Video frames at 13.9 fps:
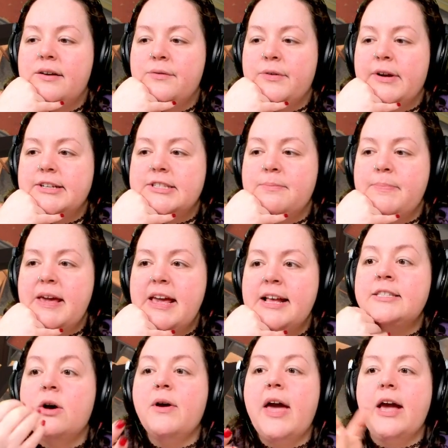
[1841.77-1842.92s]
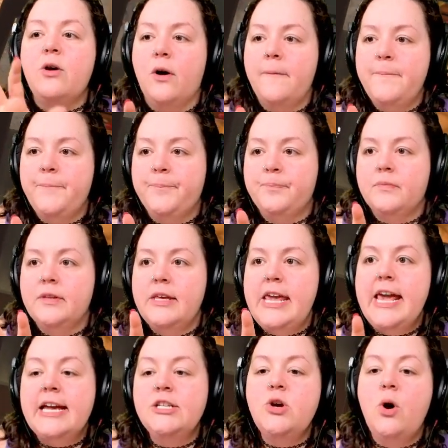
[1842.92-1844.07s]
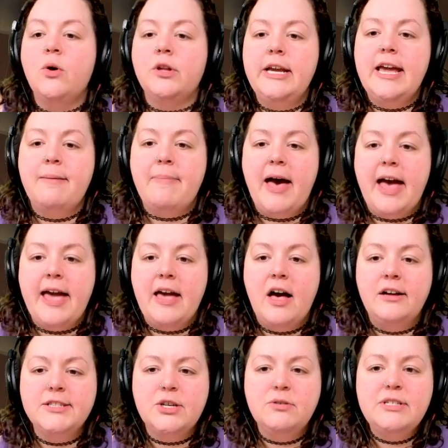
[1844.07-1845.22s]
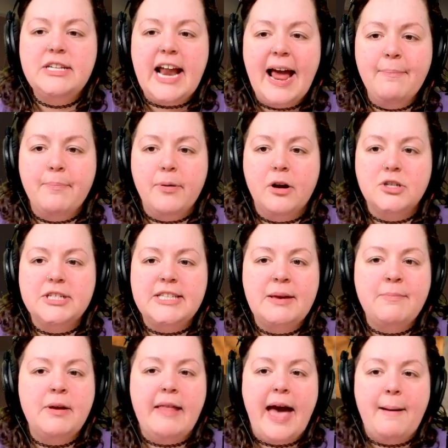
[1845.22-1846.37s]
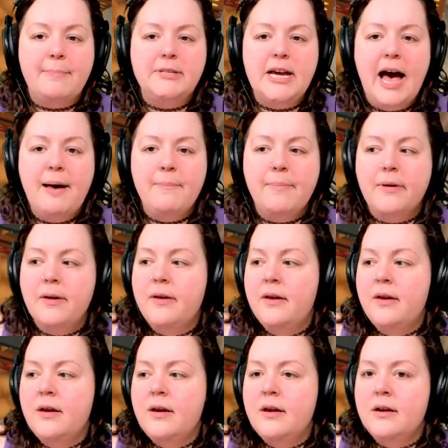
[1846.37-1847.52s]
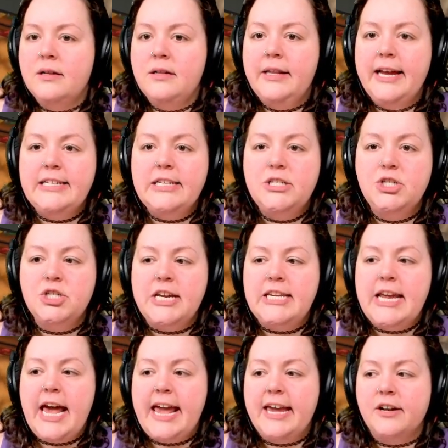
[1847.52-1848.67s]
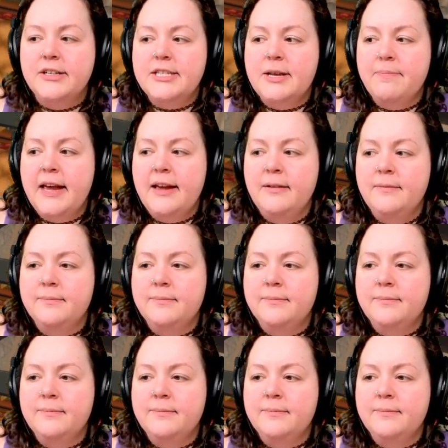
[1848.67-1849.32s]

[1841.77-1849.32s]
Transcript: Drinks and beans. Okay, cool. He can totally get by. Also, did I purchase him a laptop? Like, did she take it or something?